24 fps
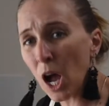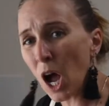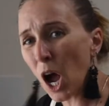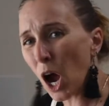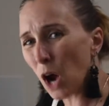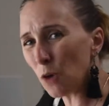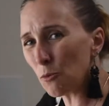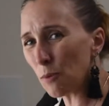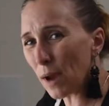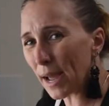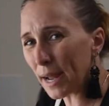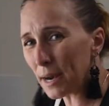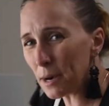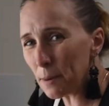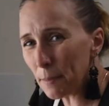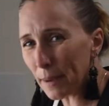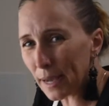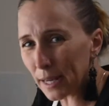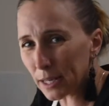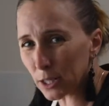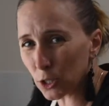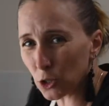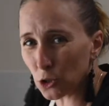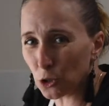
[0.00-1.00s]

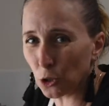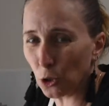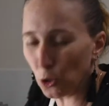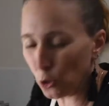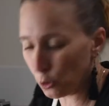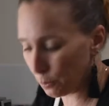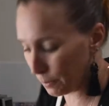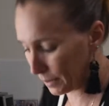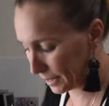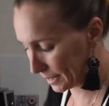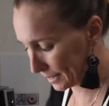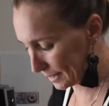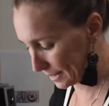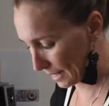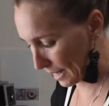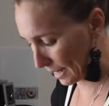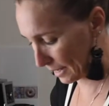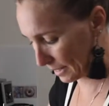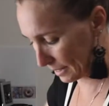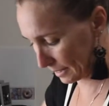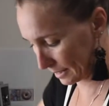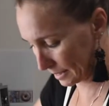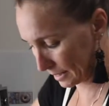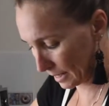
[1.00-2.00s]
about a
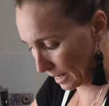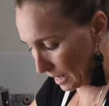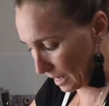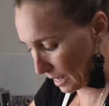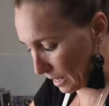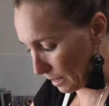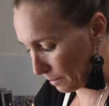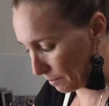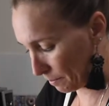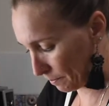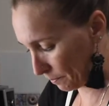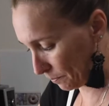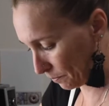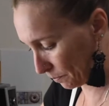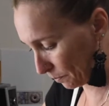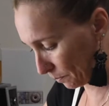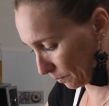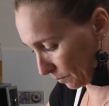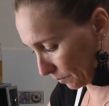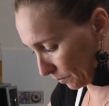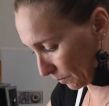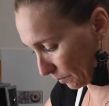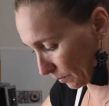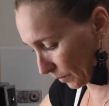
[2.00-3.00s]

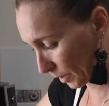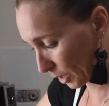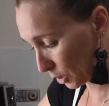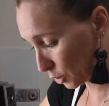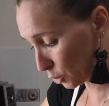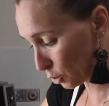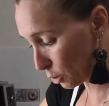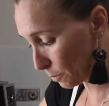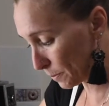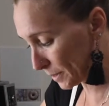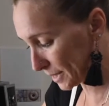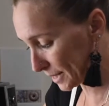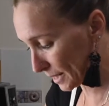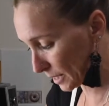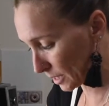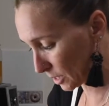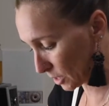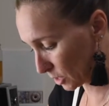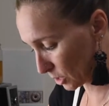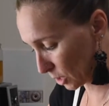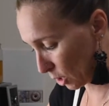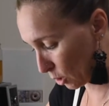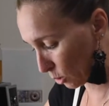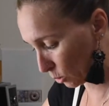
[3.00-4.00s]
2%
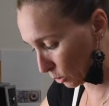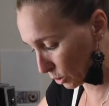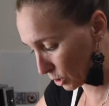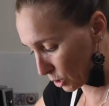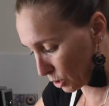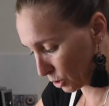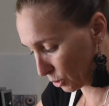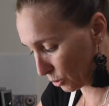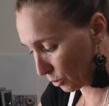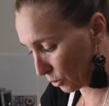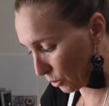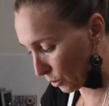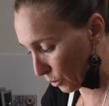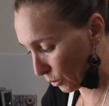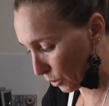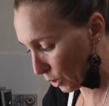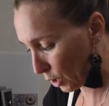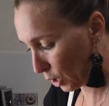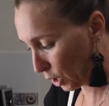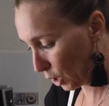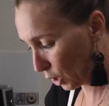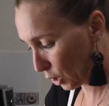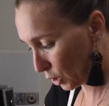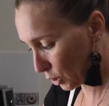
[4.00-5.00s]
salt to
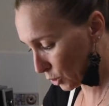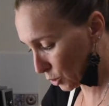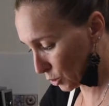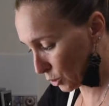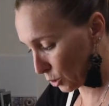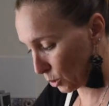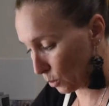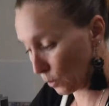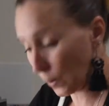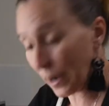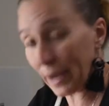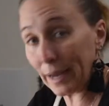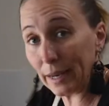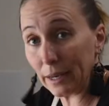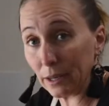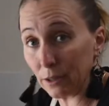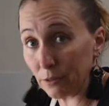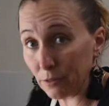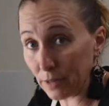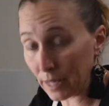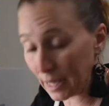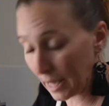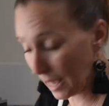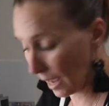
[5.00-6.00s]
the weight
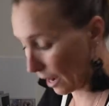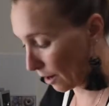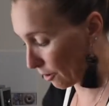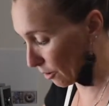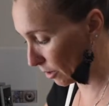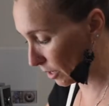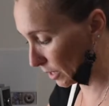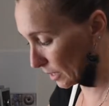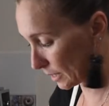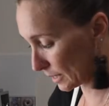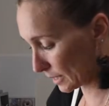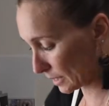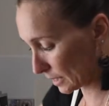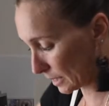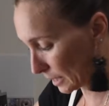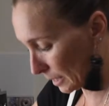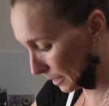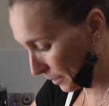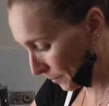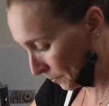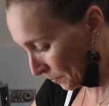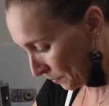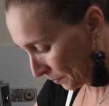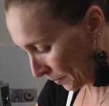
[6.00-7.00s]
of your carrots
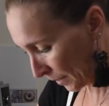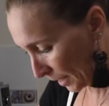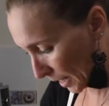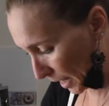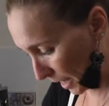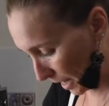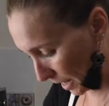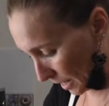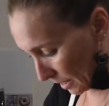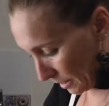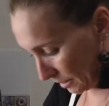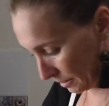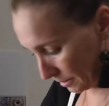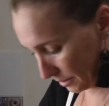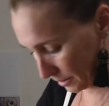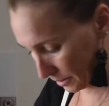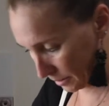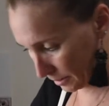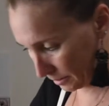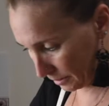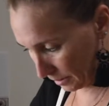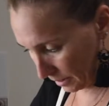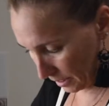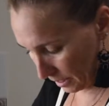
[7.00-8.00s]
and
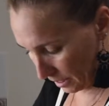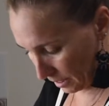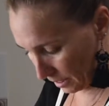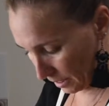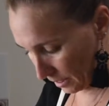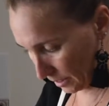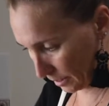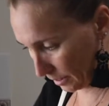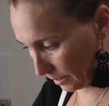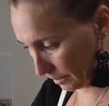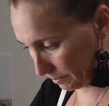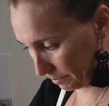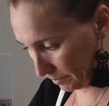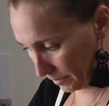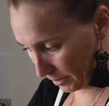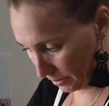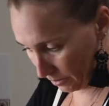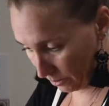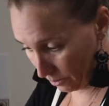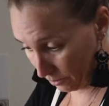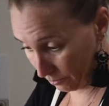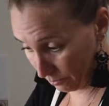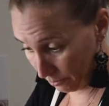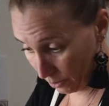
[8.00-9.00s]

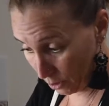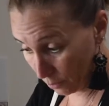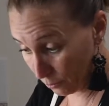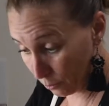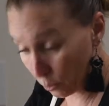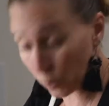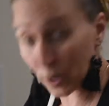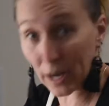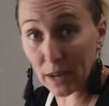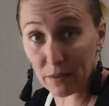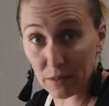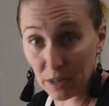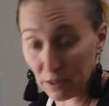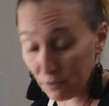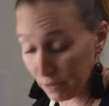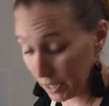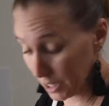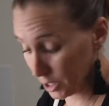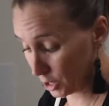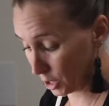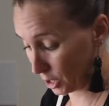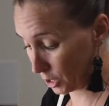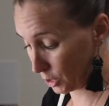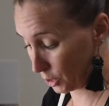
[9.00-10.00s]
of whatever
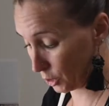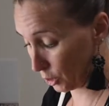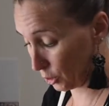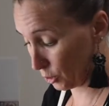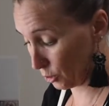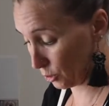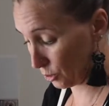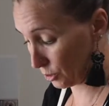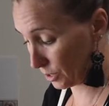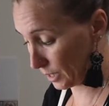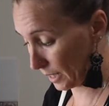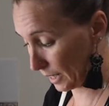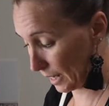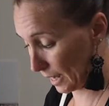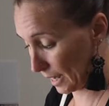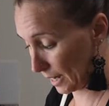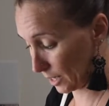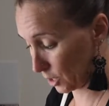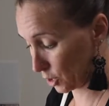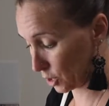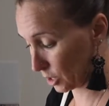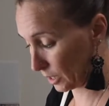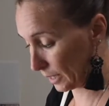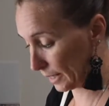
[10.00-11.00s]
veggies you're using
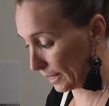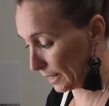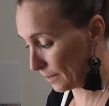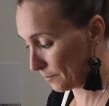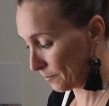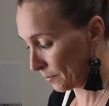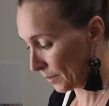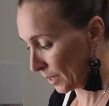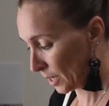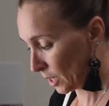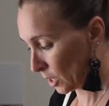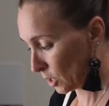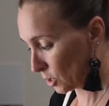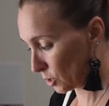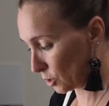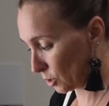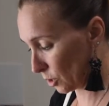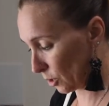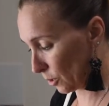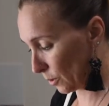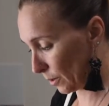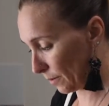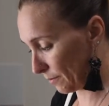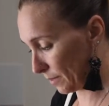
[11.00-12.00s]
actually.
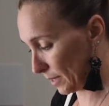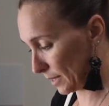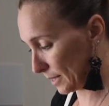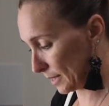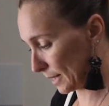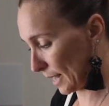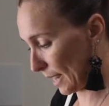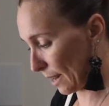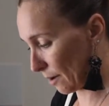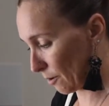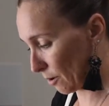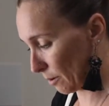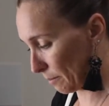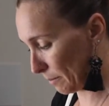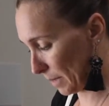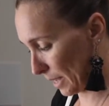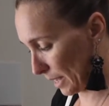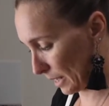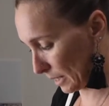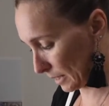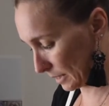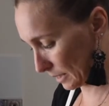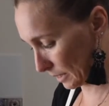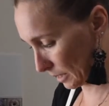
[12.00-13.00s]
So of this carrot
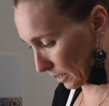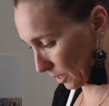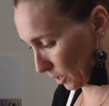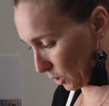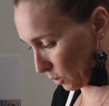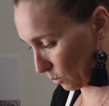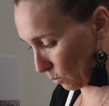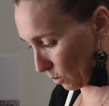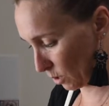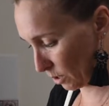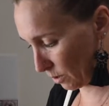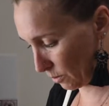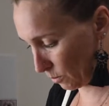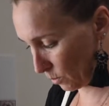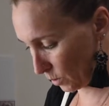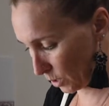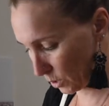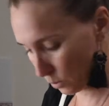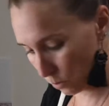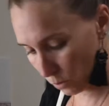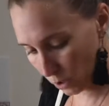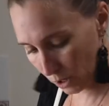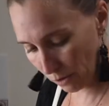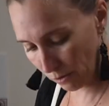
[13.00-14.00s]
mix, you want
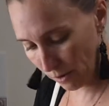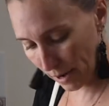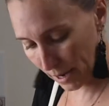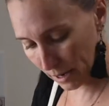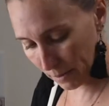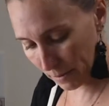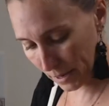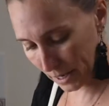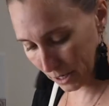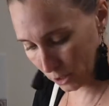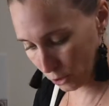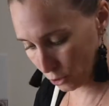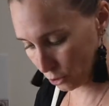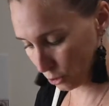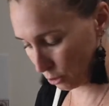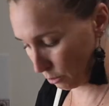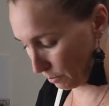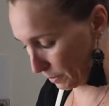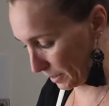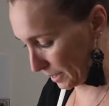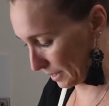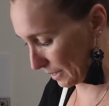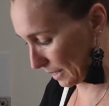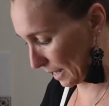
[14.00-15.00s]
around about a
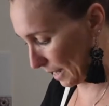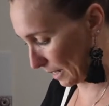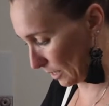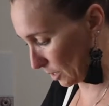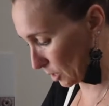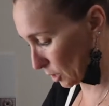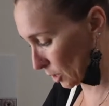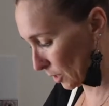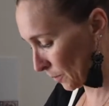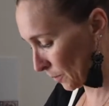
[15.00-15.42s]
2%.